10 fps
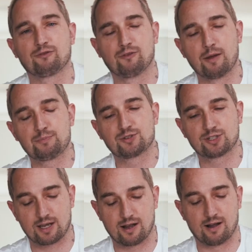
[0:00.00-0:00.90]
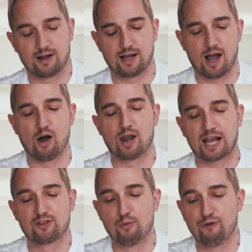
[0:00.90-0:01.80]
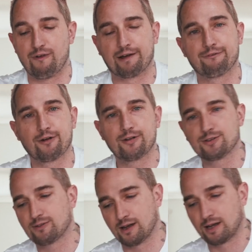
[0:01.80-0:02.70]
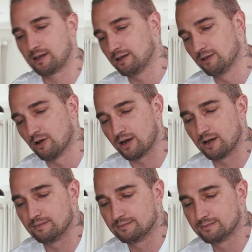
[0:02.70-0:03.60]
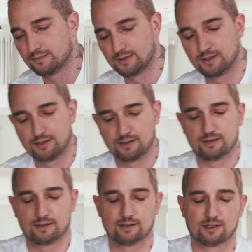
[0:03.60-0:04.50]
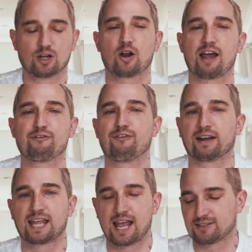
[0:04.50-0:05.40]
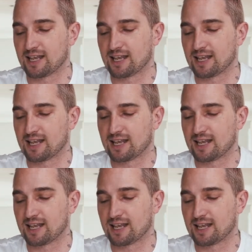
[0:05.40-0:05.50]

Flips Oh, like the more fun phones. Like you've got to have a fun case.